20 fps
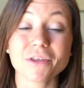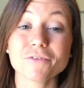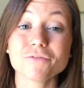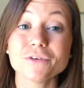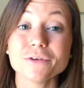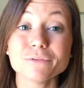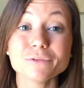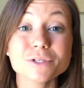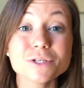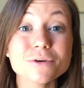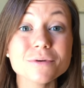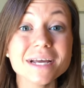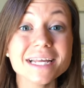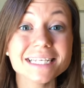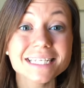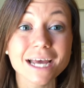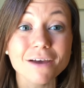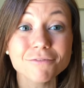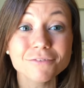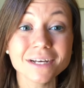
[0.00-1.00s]
If you do
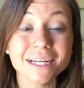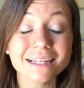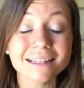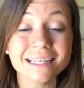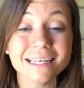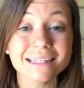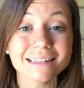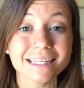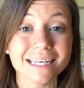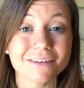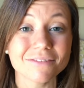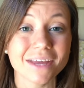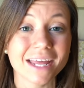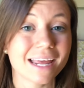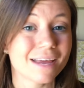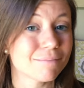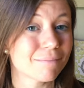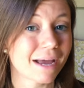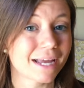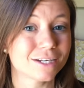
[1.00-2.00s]
it, definitely leave
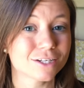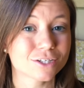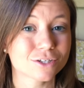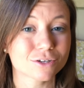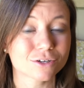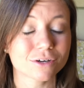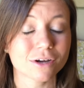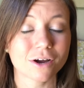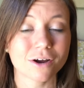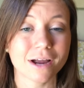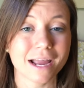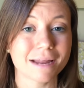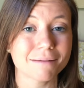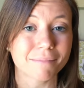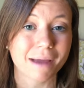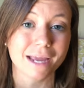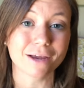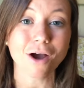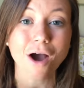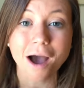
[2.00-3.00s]
it in
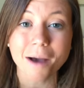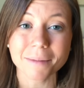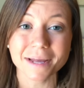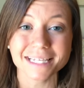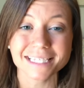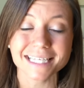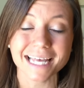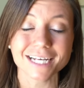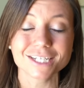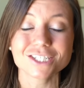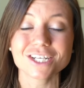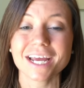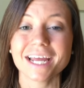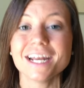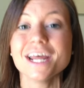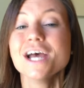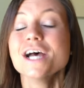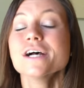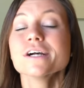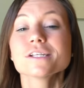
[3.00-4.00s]
my comment
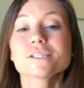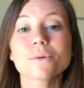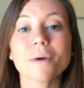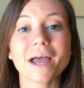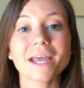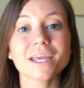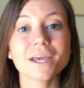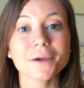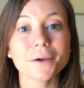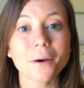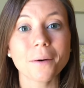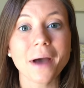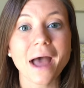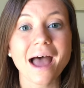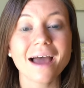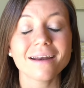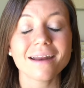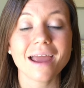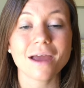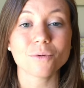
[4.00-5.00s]
section so I can go
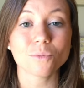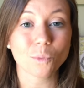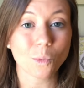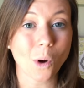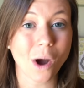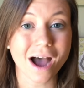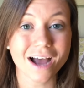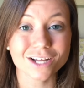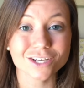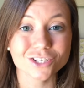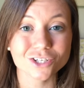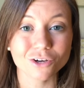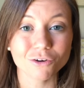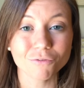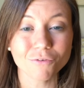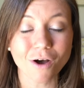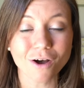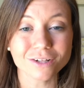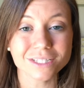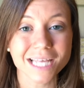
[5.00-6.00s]
ahead and watch
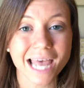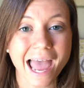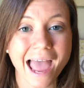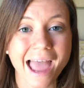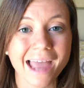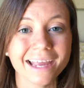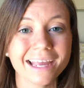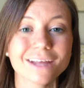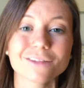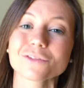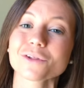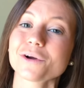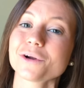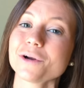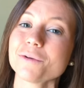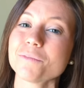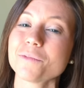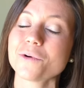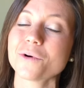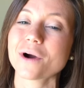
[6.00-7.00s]
your fall tag and
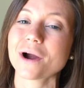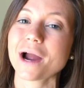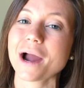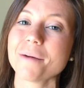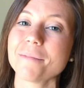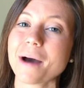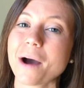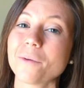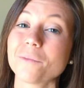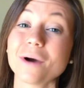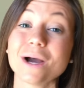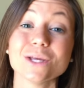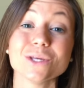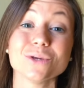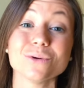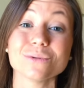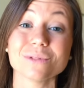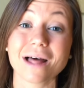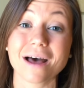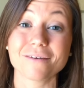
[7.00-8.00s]
learn more about
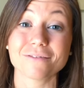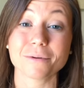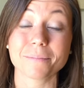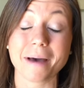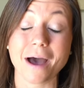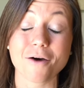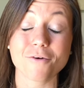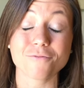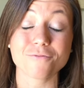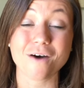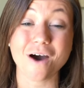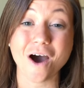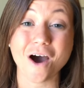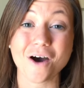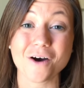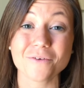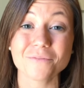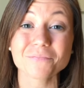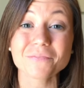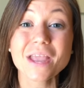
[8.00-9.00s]
what you love about
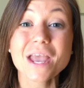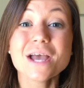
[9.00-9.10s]
fall.